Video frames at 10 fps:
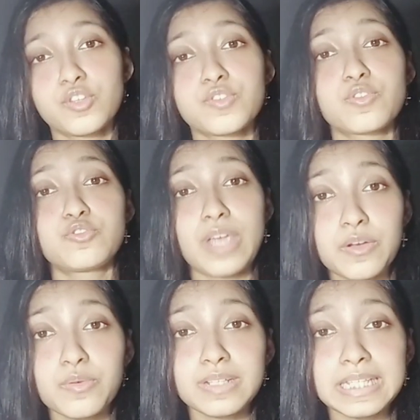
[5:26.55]
So
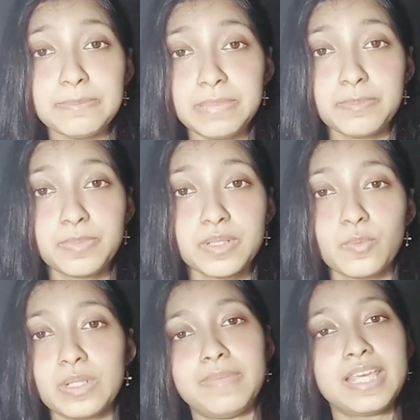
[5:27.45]
generally people will
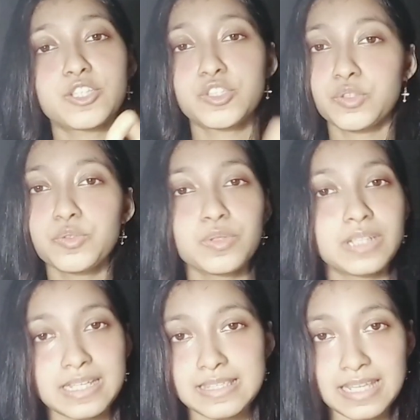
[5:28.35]
make to-do
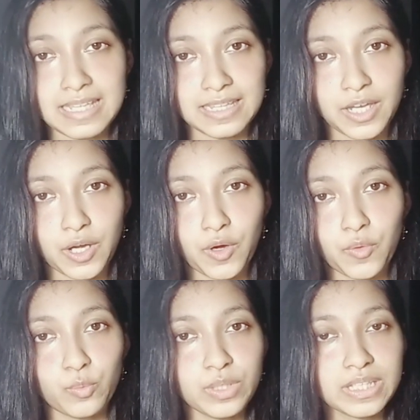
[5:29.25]
list in their
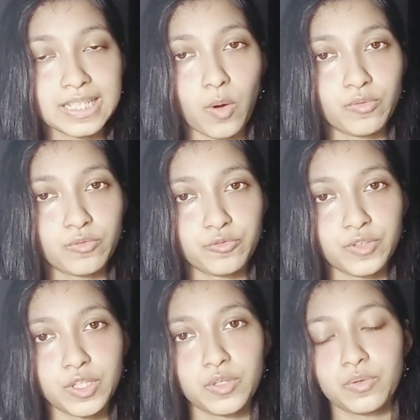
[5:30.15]
weekly
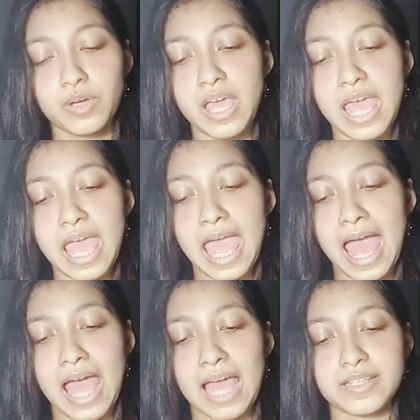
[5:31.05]
overview
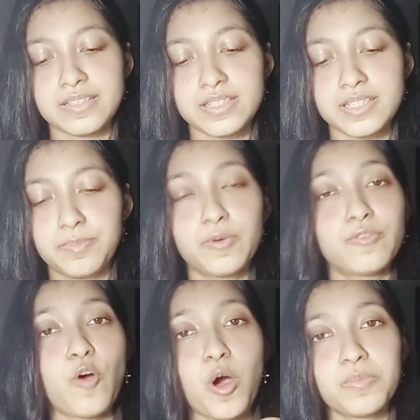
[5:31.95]
and
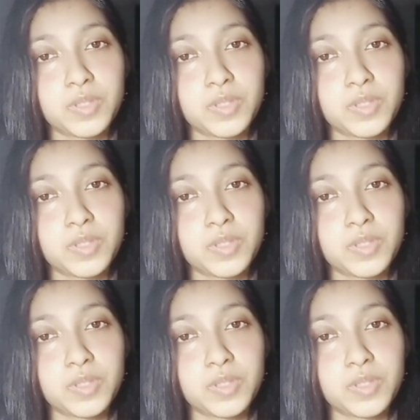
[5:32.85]
perform